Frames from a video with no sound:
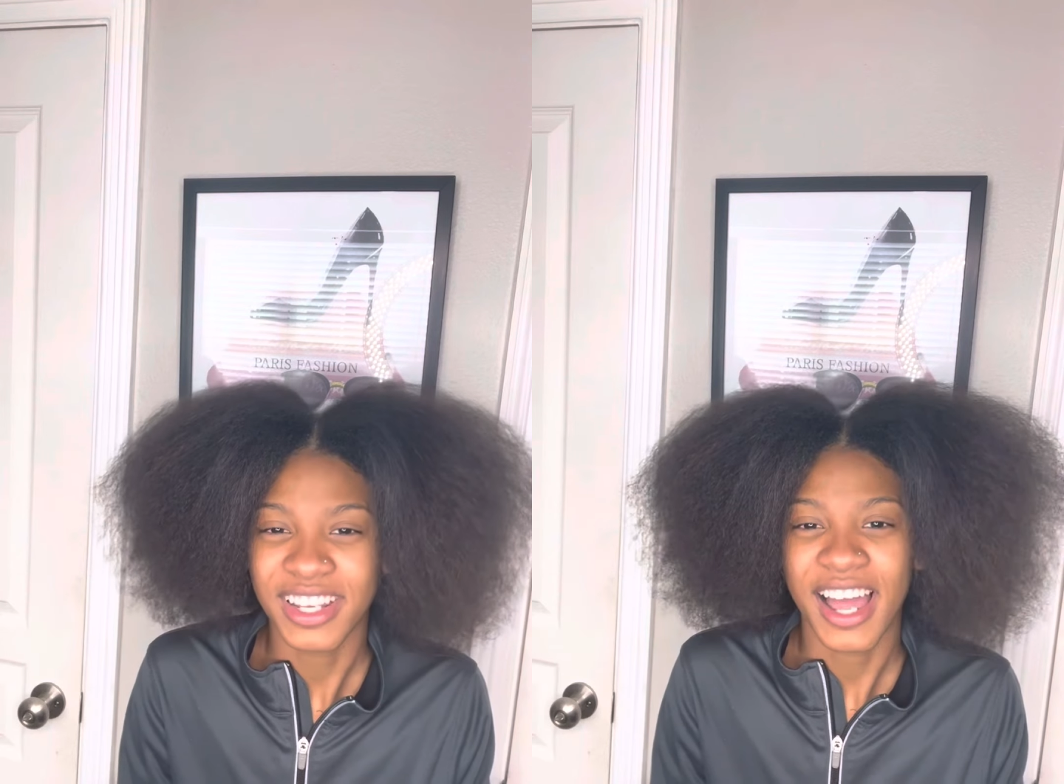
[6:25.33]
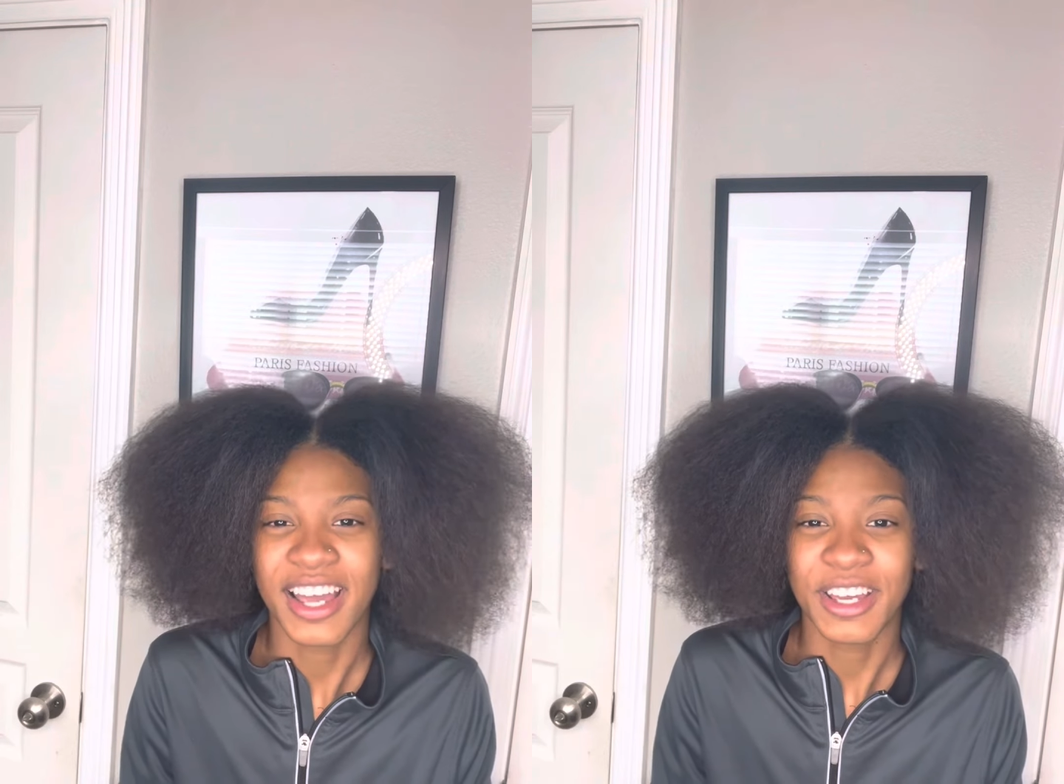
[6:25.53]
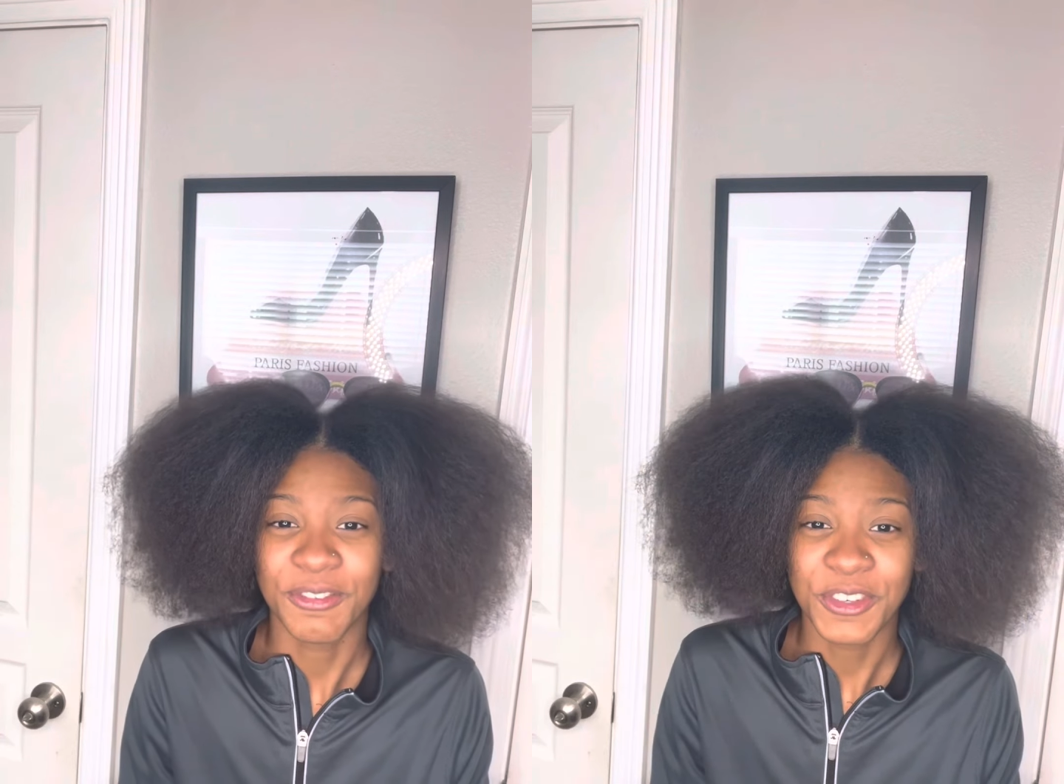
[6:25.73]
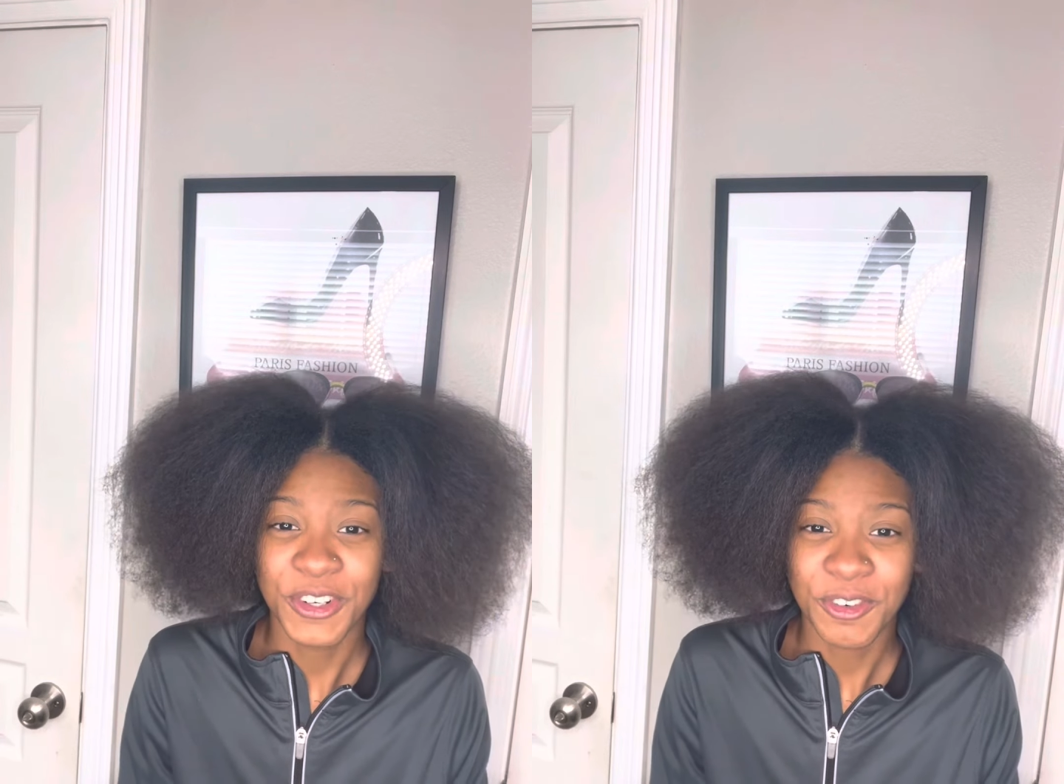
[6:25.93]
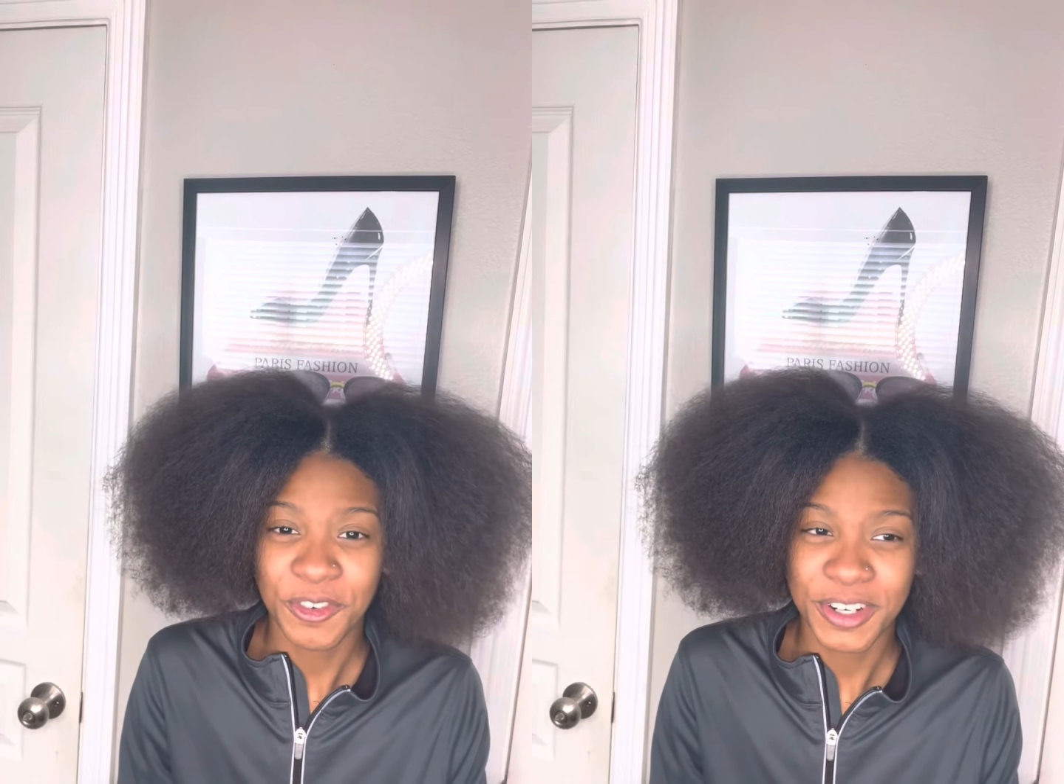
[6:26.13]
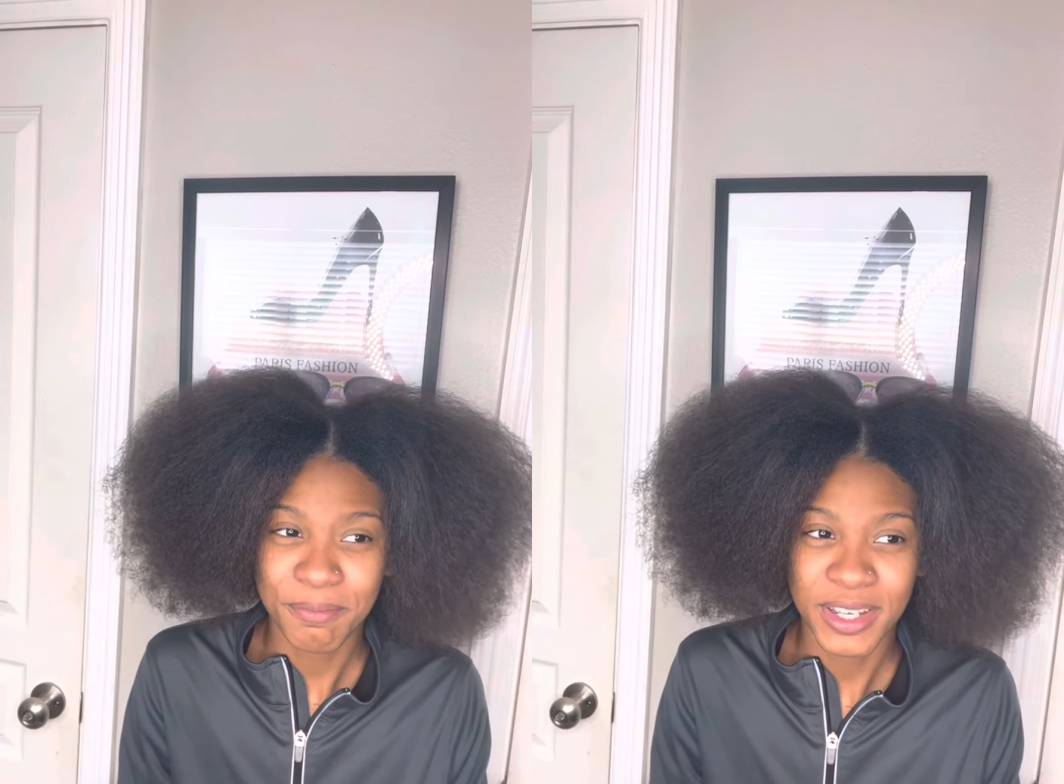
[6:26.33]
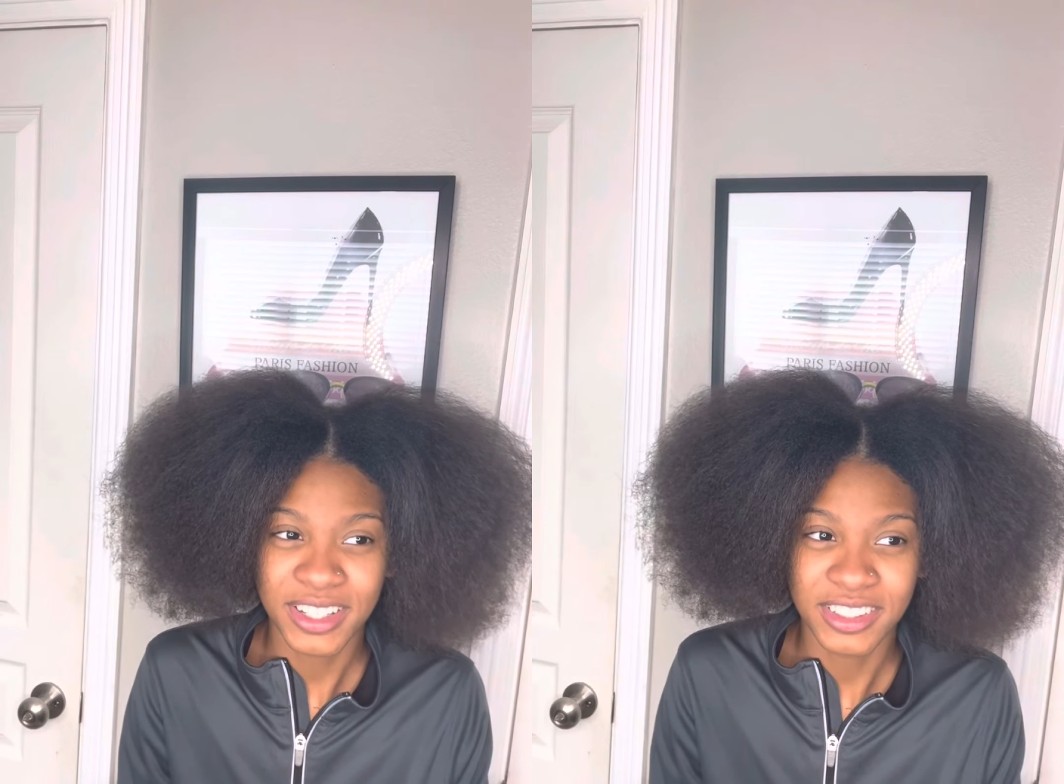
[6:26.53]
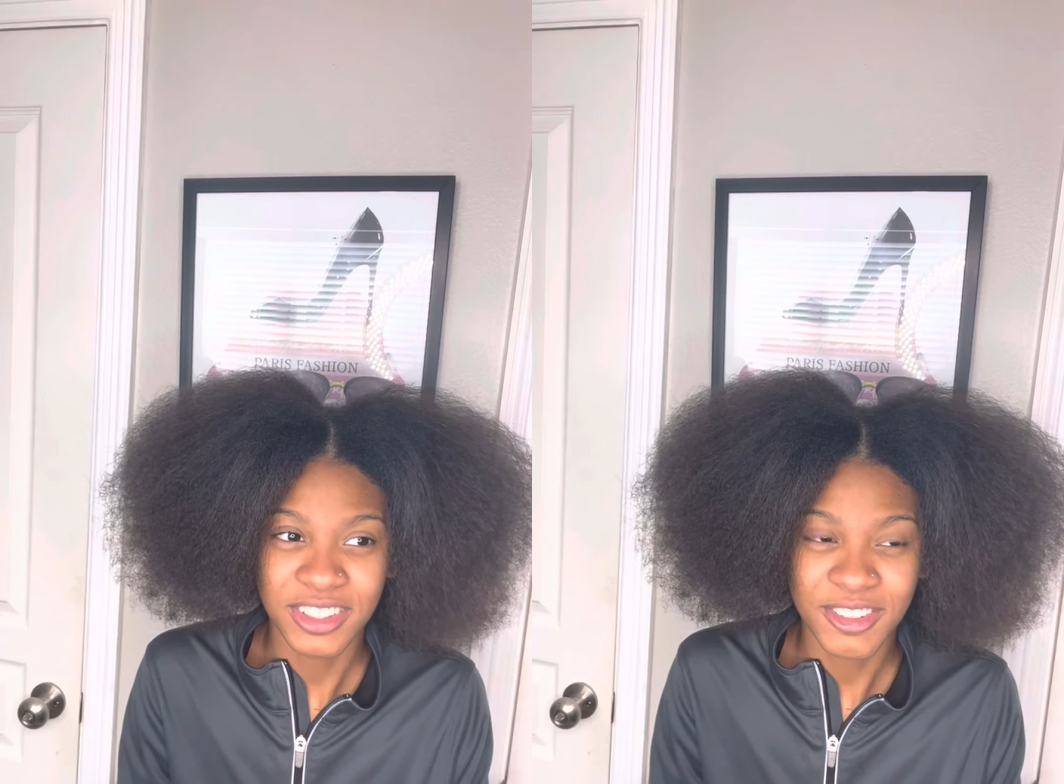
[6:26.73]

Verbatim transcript: like if you're reaping,